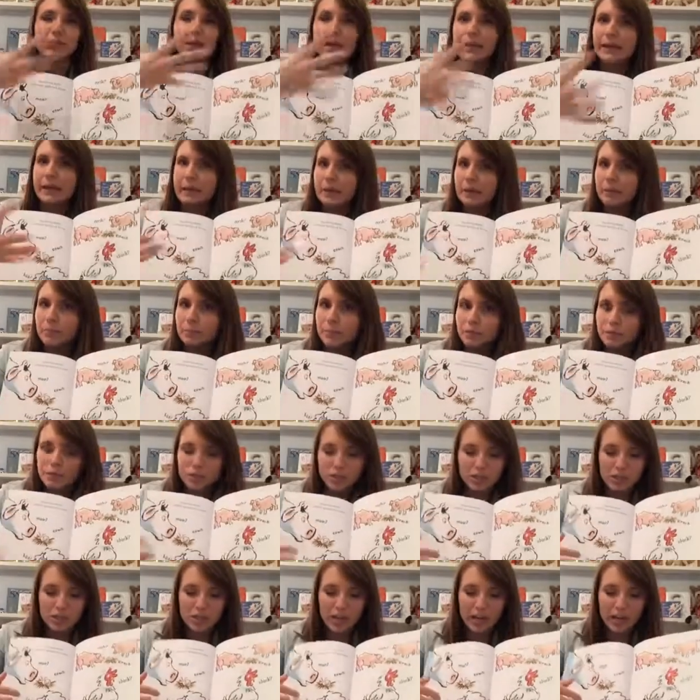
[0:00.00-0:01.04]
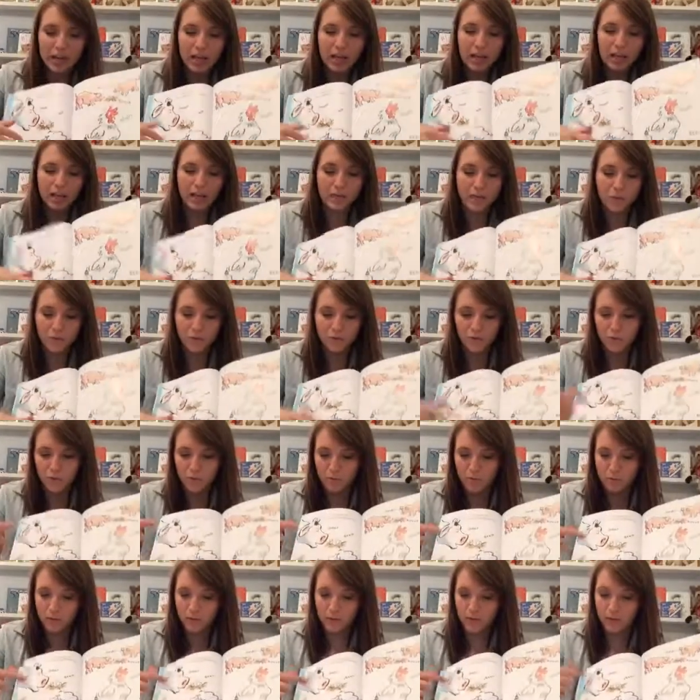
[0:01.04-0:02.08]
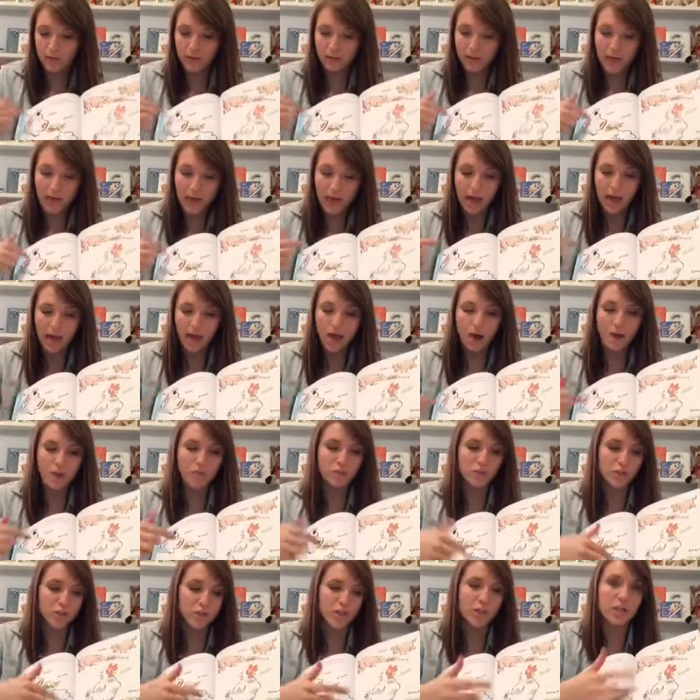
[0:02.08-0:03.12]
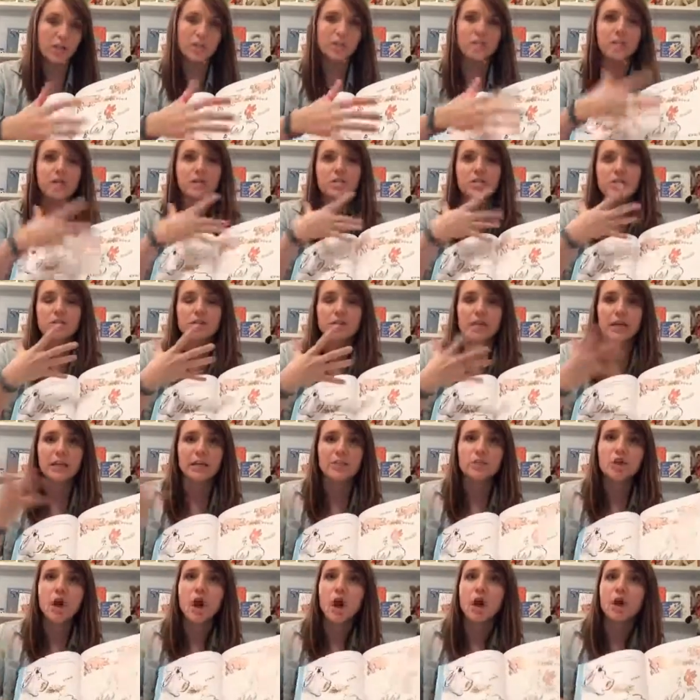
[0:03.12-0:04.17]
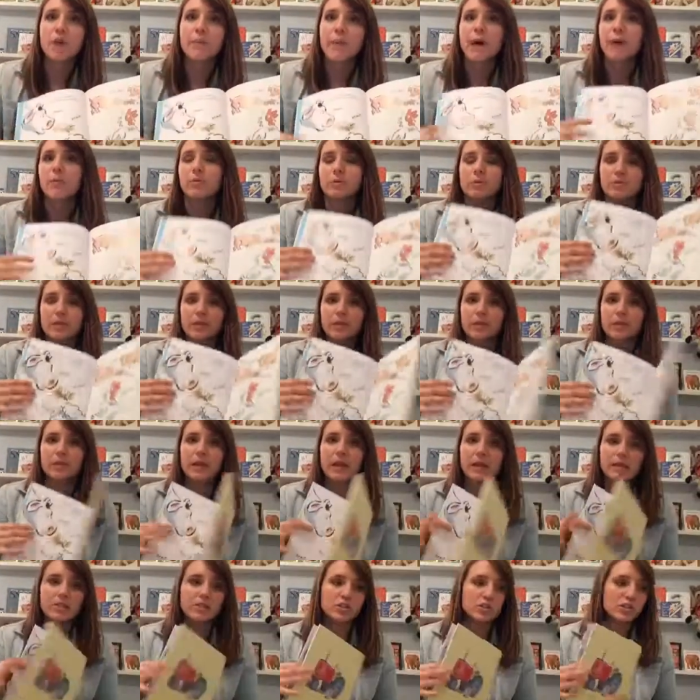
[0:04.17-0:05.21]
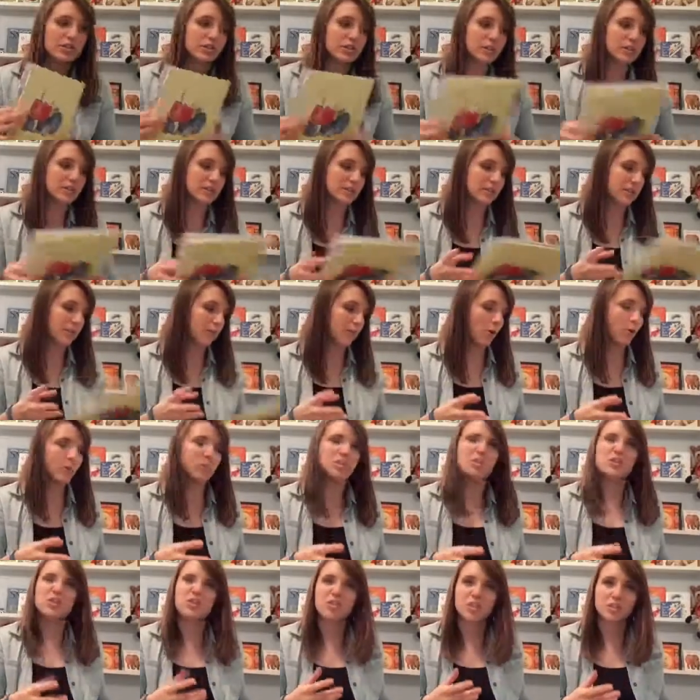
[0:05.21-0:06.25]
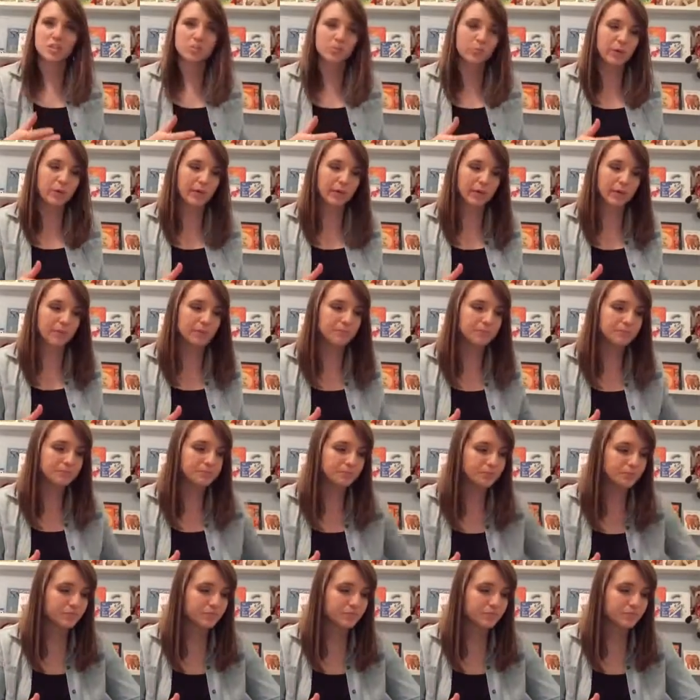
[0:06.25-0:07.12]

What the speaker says: reading a book just yet, go through and be like, cow, sheep, and just like talk about what's on the pages instead of always just reading it.